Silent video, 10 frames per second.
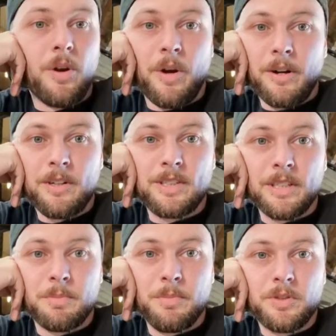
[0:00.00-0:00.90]
I'm going to
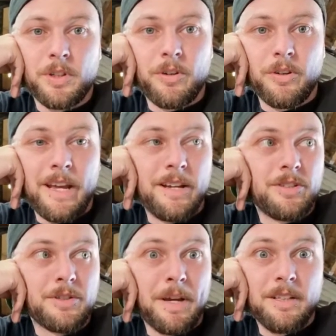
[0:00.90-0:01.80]
stick some music on and
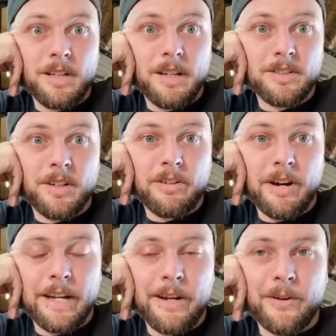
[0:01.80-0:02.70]
just basically start
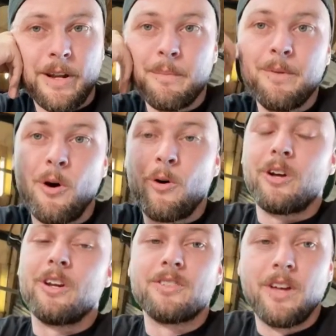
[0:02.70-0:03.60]
cracking on. I'm not
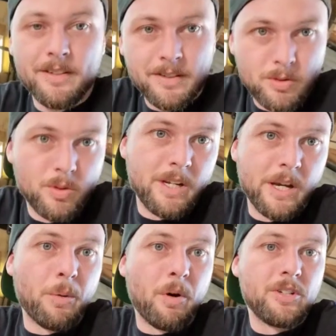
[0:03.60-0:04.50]
going to turn this into a
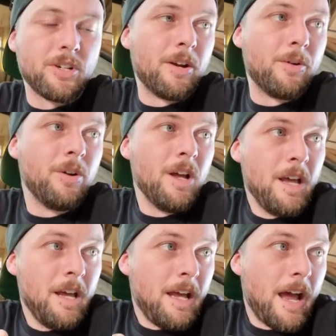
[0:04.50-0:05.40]
DIY channel.
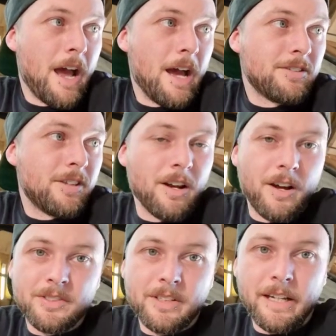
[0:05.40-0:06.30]
It's the
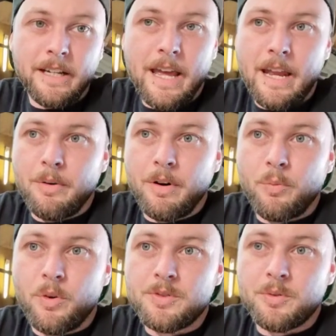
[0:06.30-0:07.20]
last thing anyone
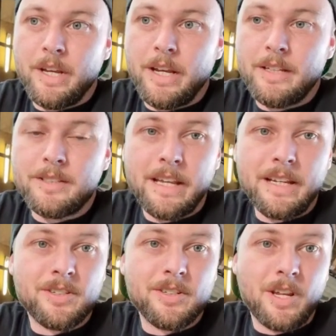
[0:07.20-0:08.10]
wants or needs.
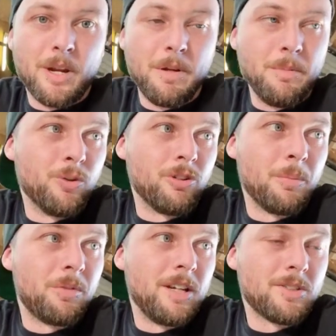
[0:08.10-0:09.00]
It's just going to be more
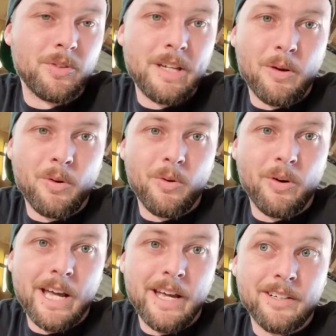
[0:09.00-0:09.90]
updates on the Outlaw
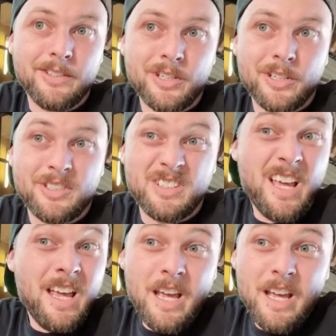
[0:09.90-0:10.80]
and just
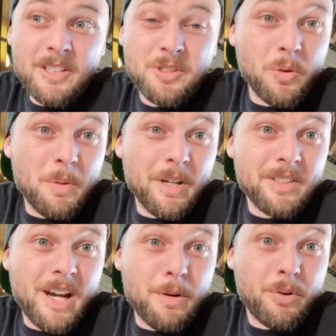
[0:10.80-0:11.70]
sorting
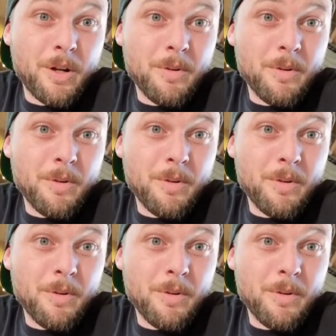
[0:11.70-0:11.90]
bits out pretty